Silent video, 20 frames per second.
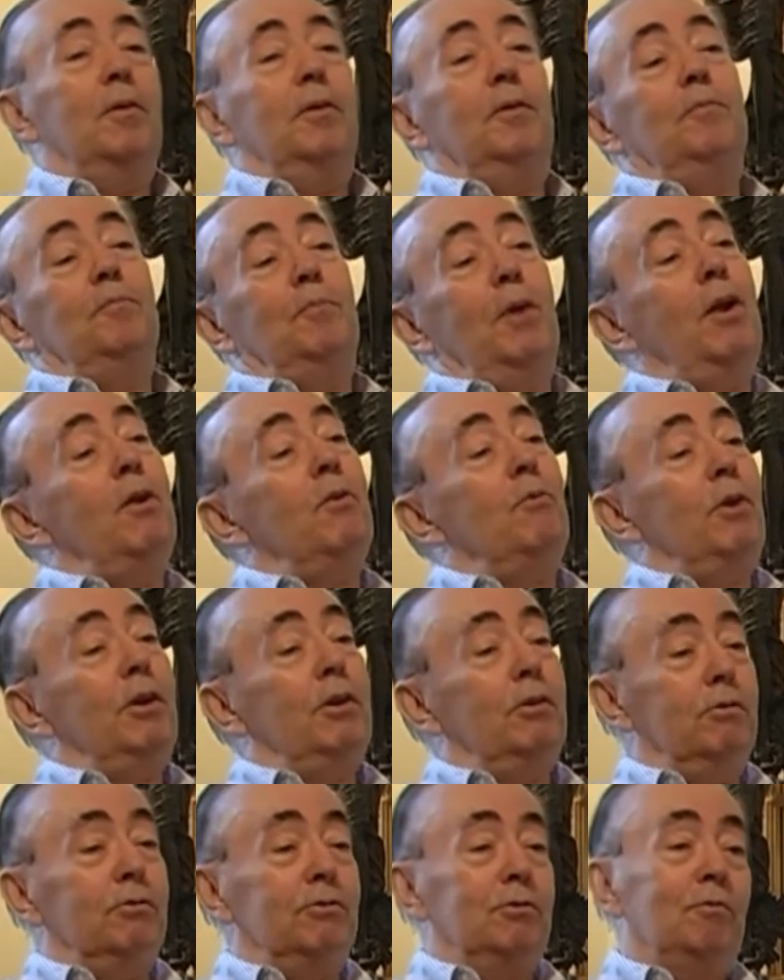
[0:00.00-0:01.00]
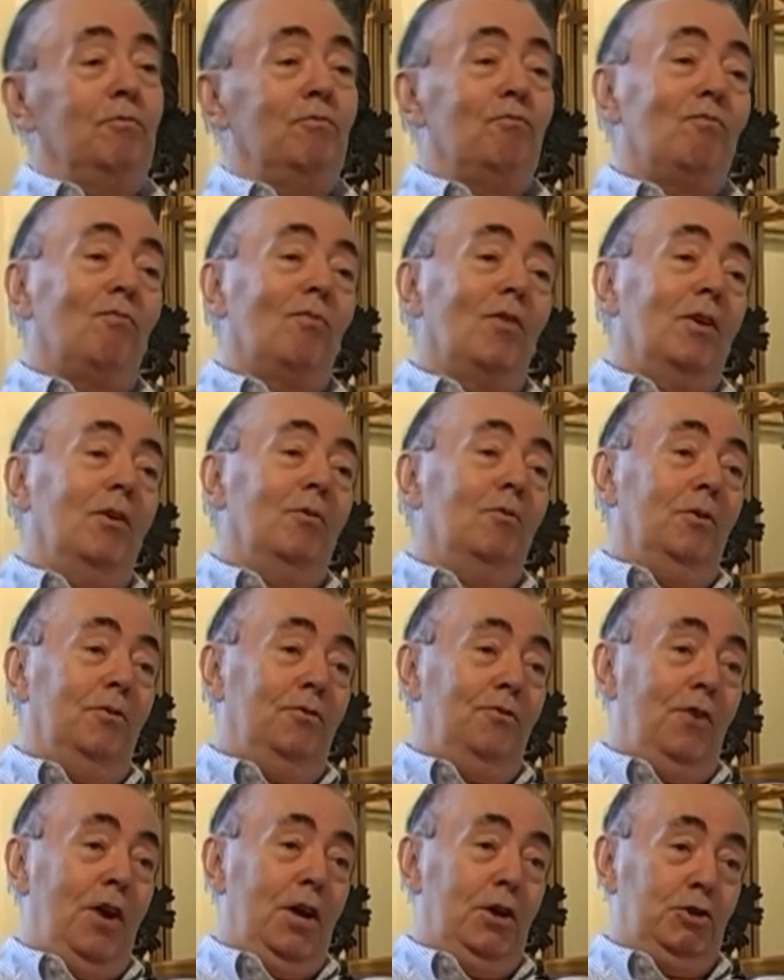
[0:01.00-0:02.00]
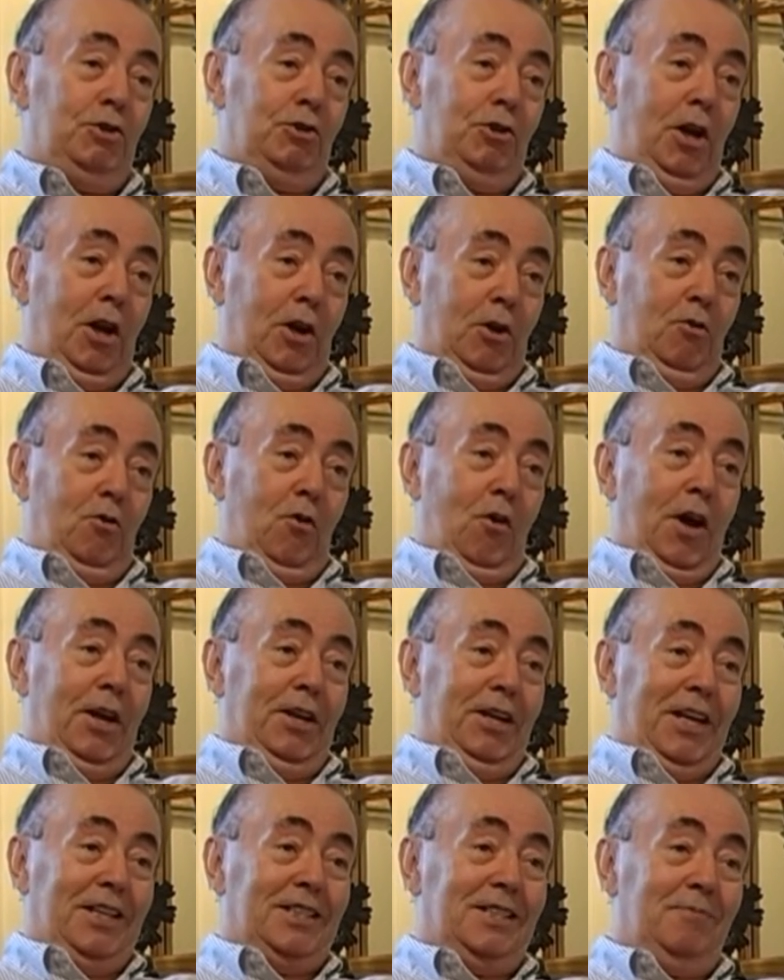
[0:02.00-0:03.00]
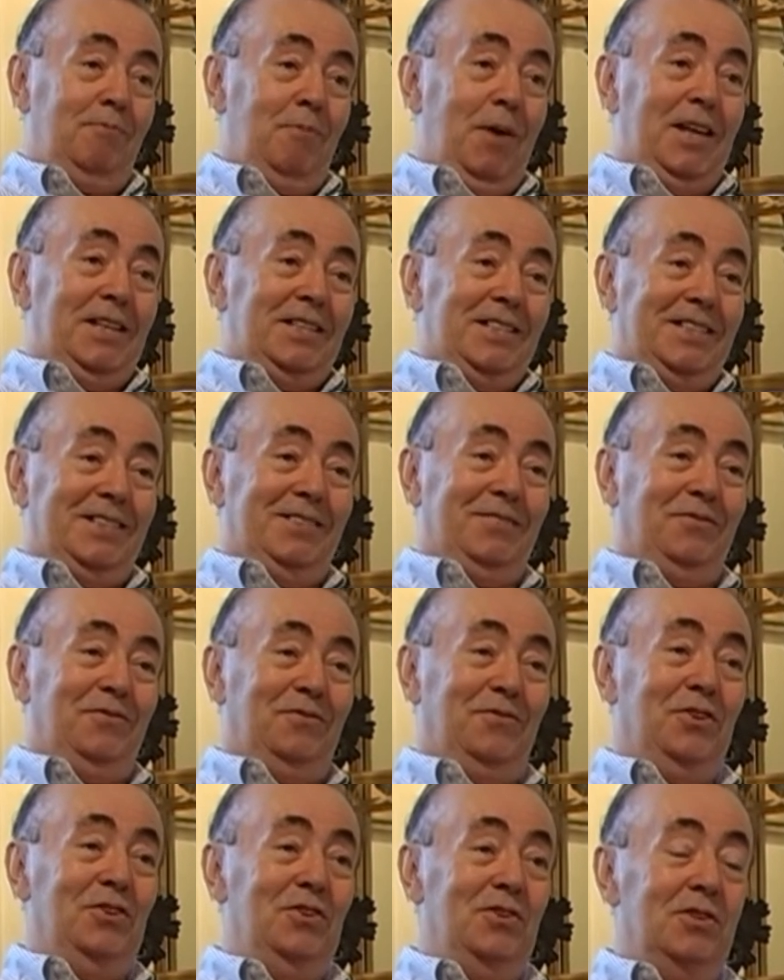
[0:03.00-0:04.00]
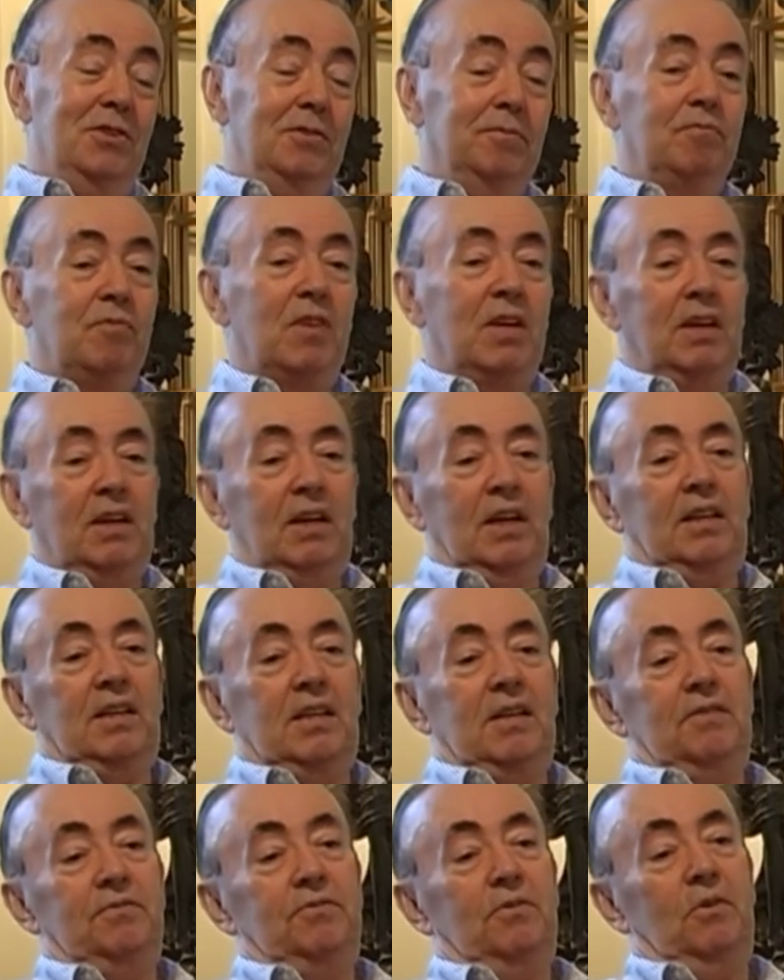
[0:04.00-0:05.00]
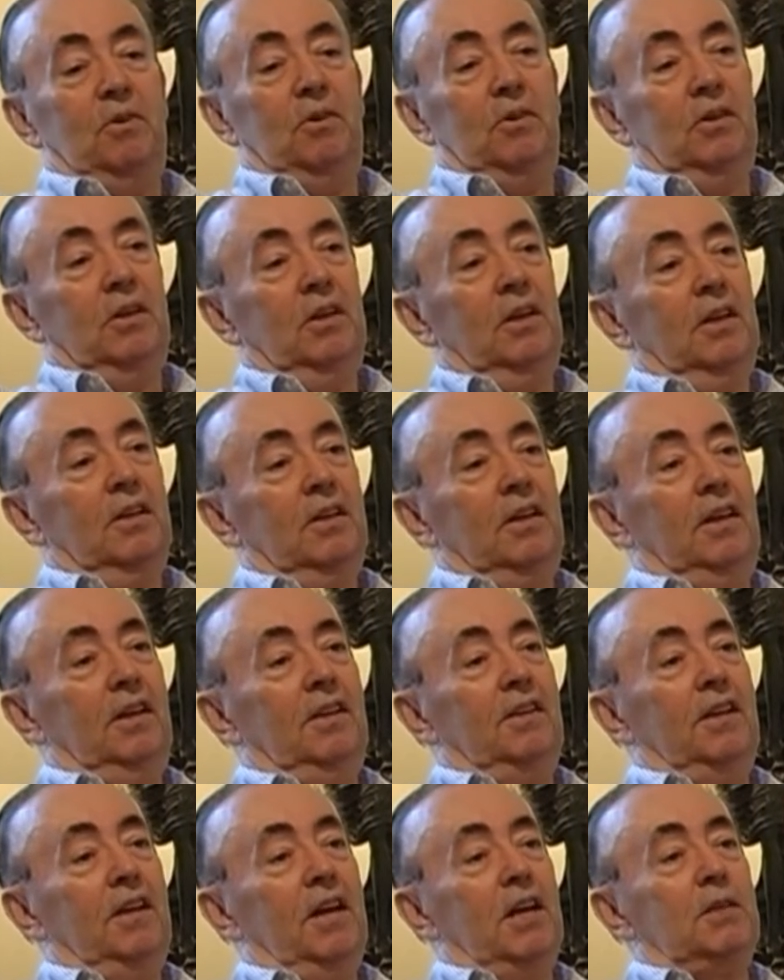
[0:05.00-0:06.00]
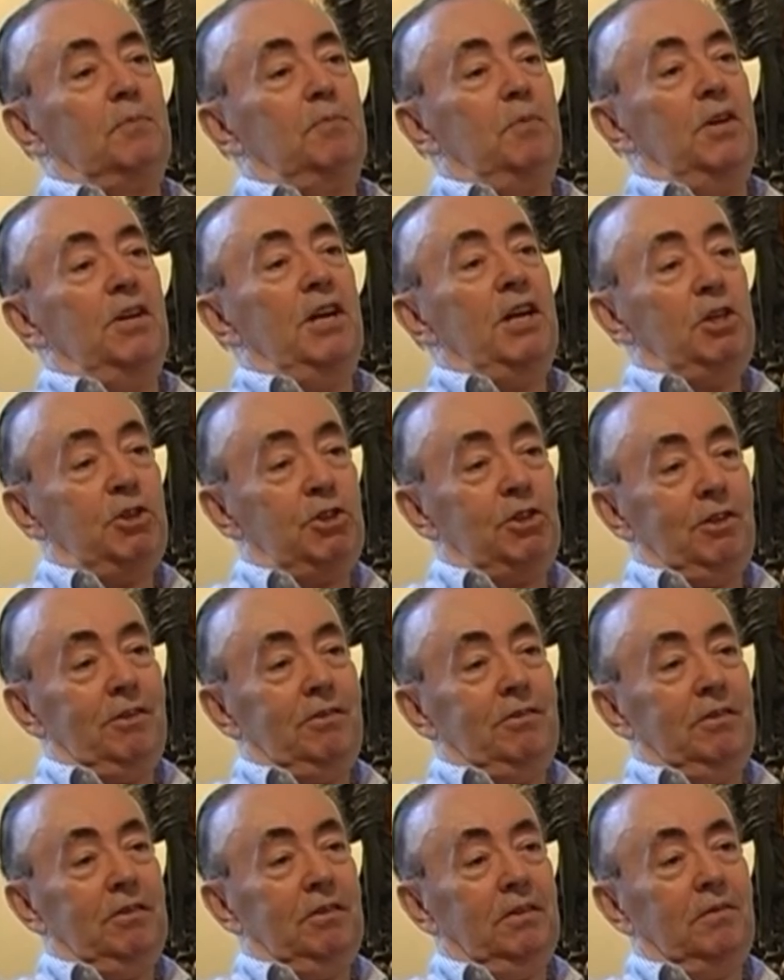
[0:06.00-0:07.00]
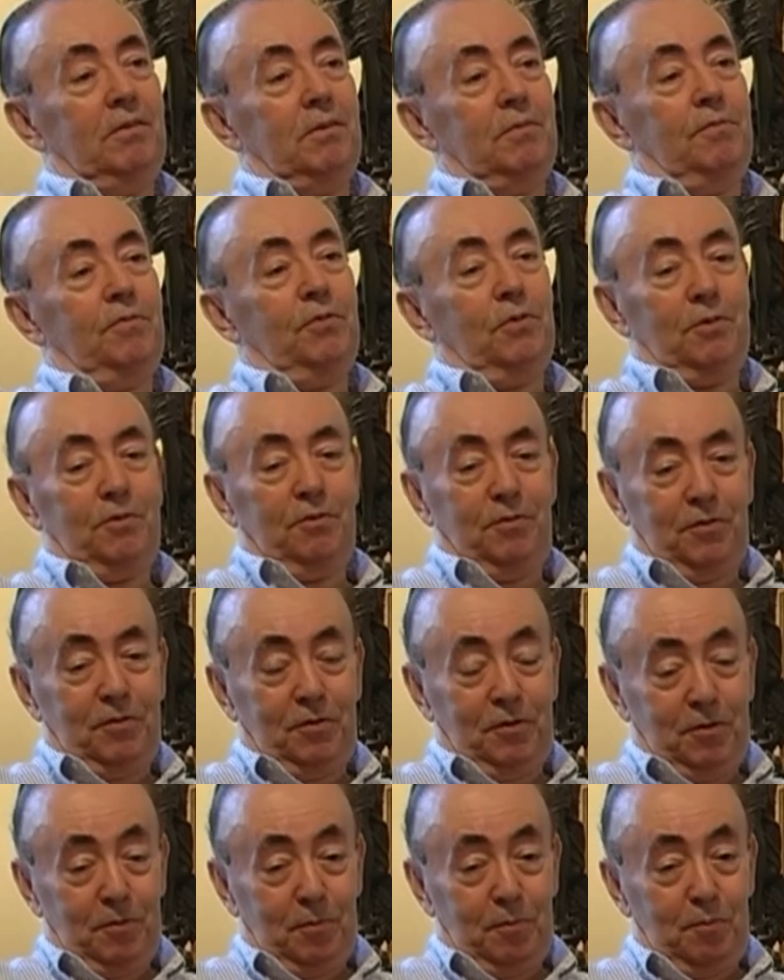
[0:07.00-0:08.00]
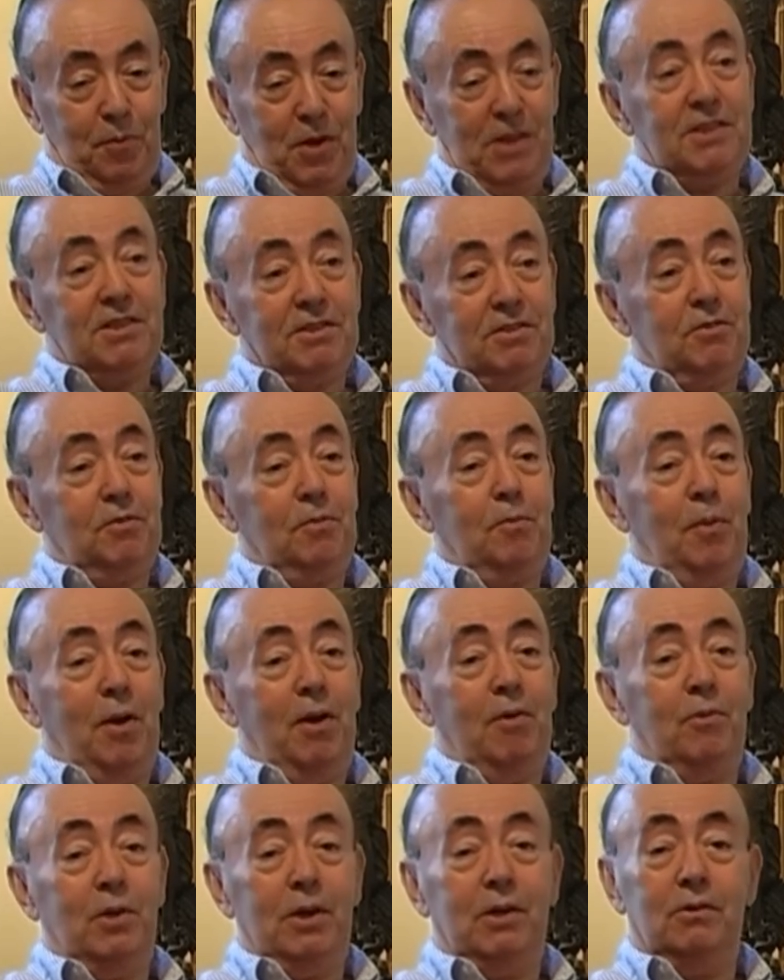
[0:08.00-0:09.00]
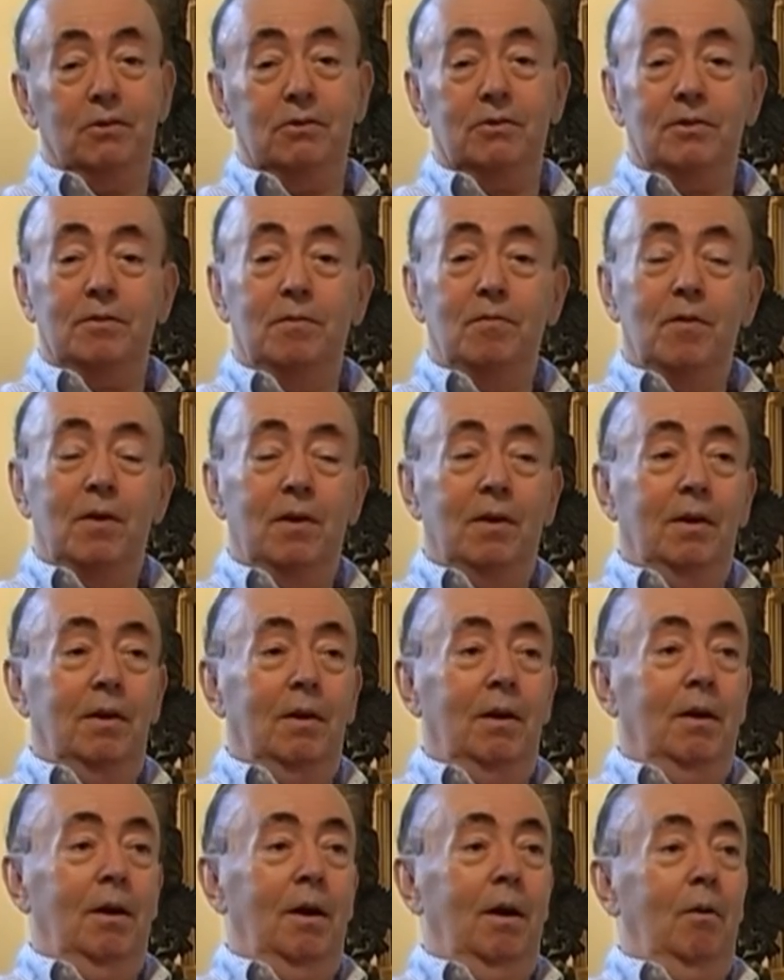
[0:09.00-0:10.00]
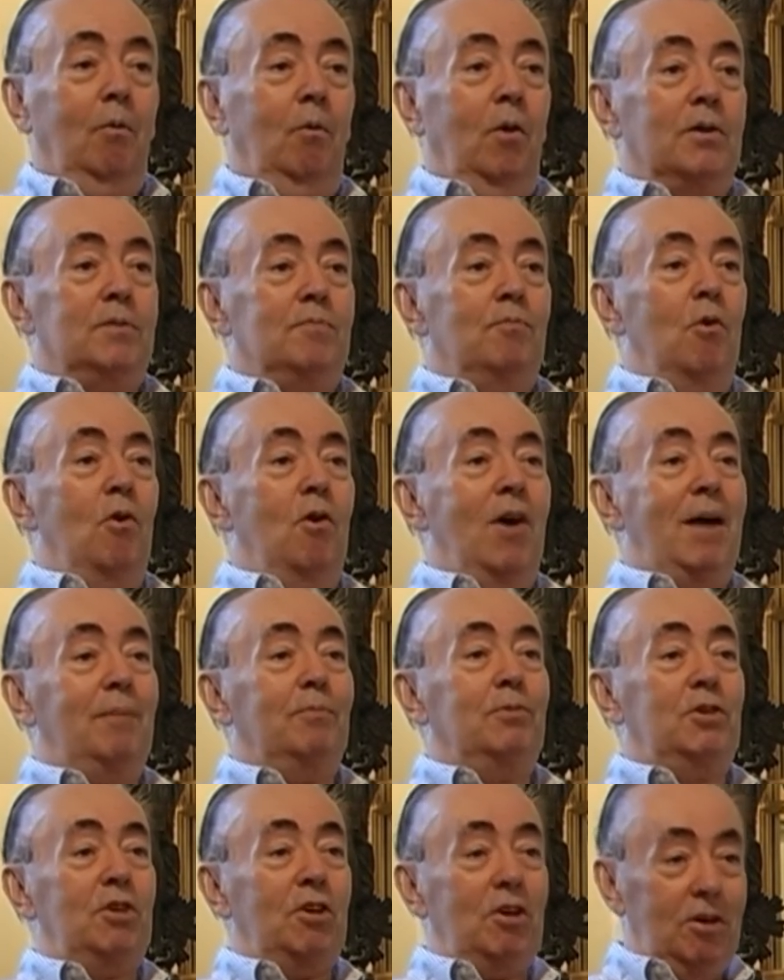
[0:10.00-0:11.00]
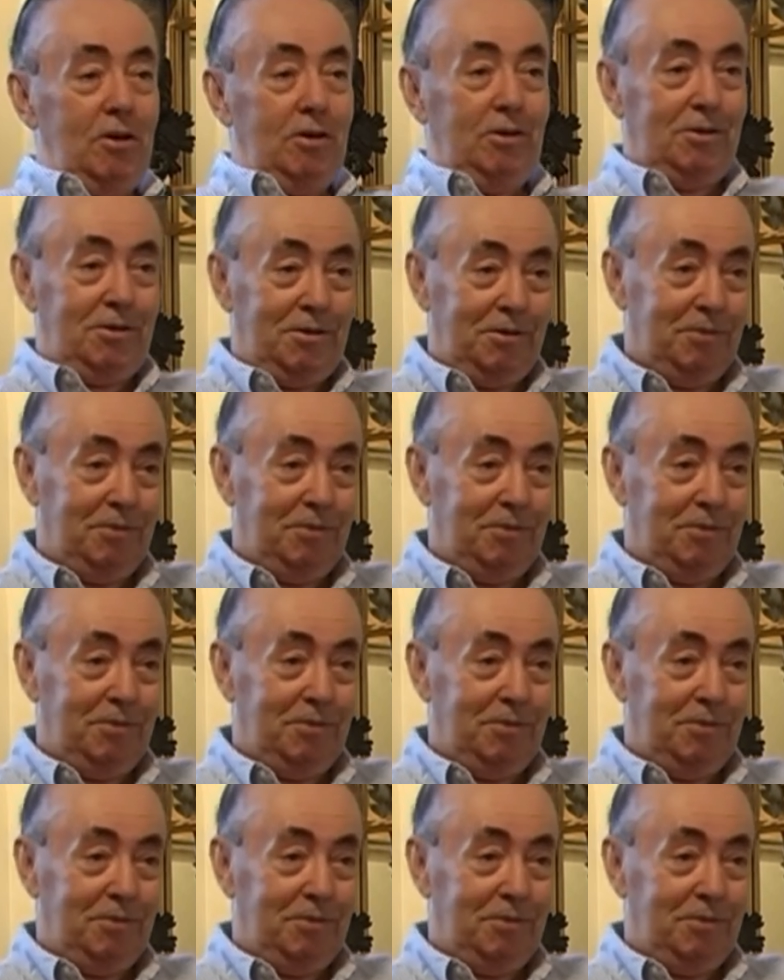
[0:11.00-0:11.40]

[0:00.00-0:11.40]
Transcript: periwinkles were fresh and quite expensive food, and therefore the explanation for the presence of the periwinkles was more absurd